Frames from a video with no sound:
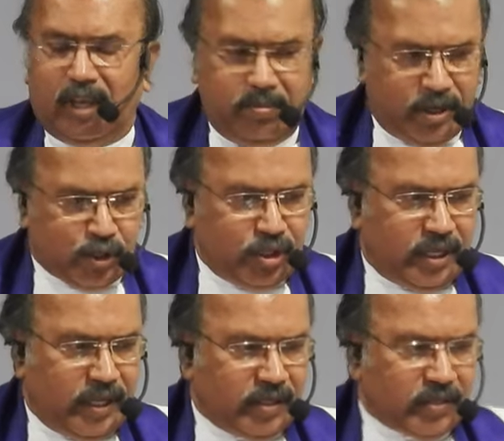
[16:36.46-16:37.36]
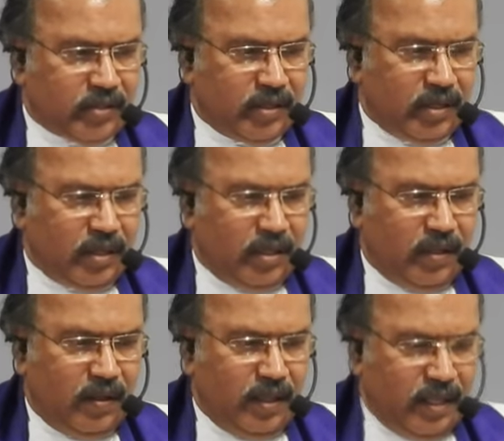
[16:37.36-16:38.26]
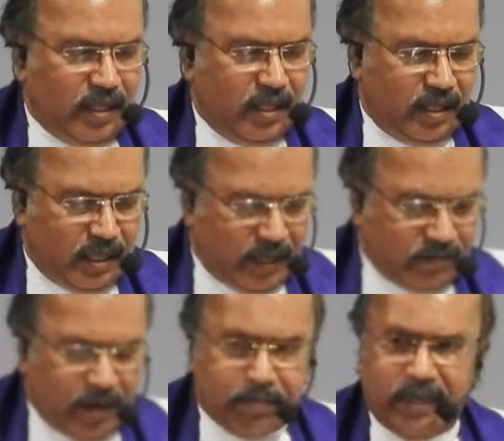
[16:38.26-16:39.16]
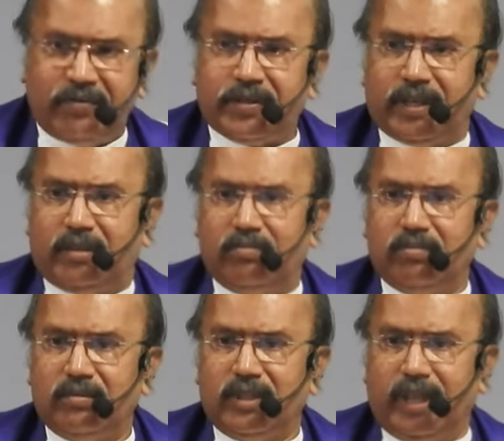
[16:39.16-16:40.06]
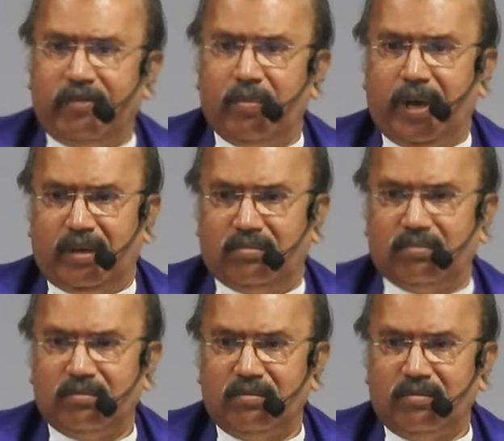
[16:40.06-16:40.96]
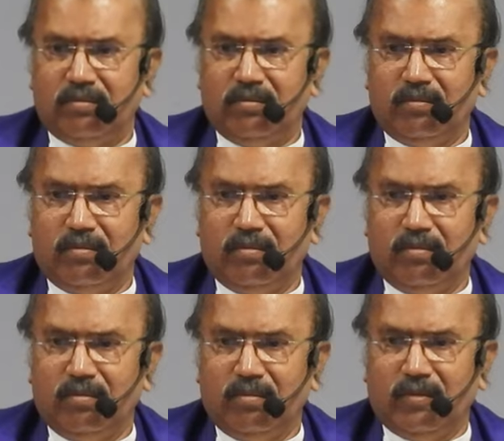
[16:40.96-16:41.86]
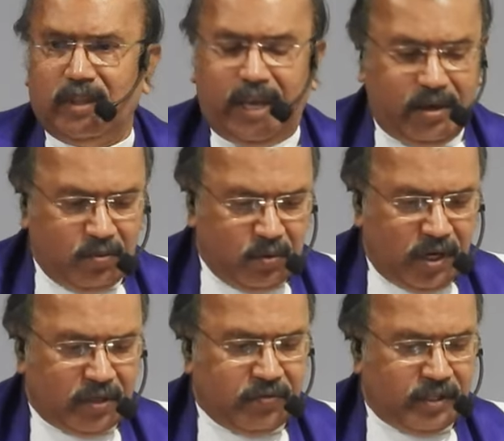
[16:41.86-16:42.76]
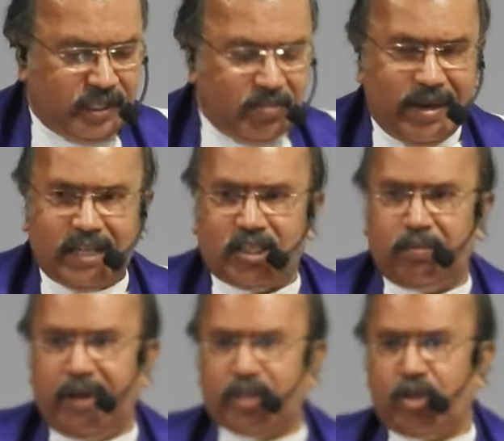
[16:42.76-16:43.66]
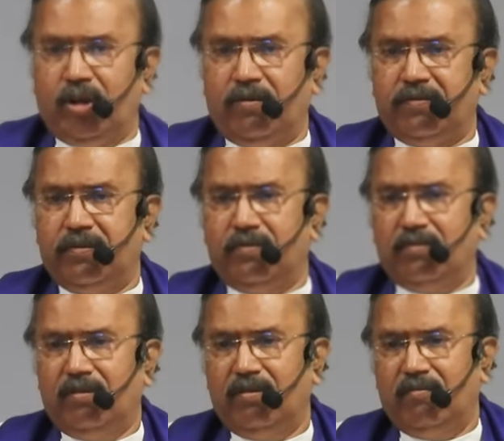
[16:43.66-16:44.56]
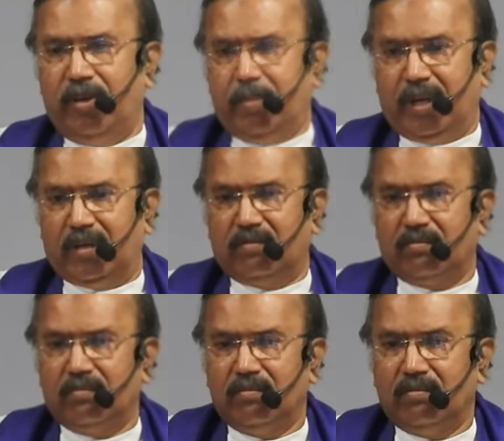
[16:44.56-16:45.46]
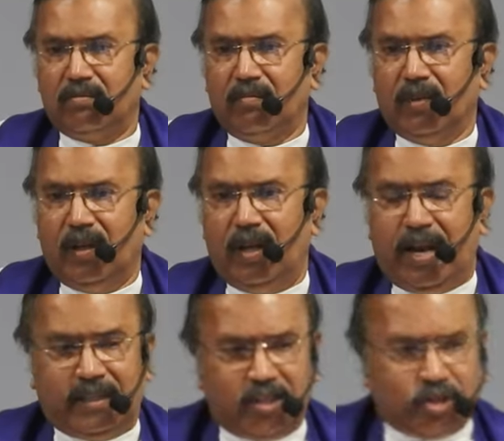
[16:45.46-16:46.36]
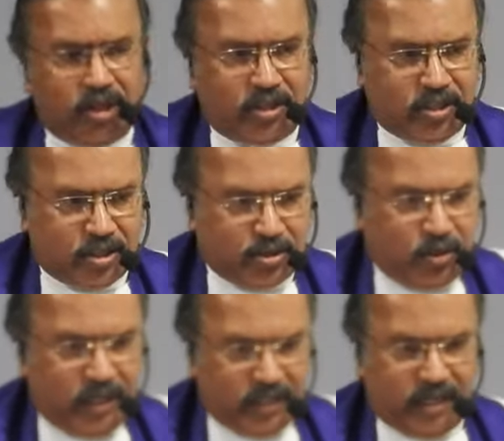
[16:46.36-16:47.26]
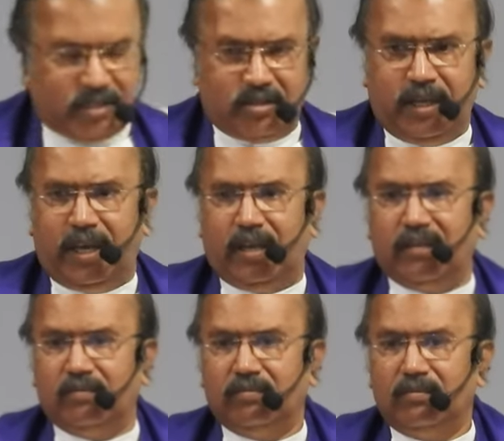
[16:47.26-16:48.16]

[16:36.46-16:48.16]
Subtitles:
The missionaries have uplifted the women. They worked for the emancipation of women. And the church is doing that today.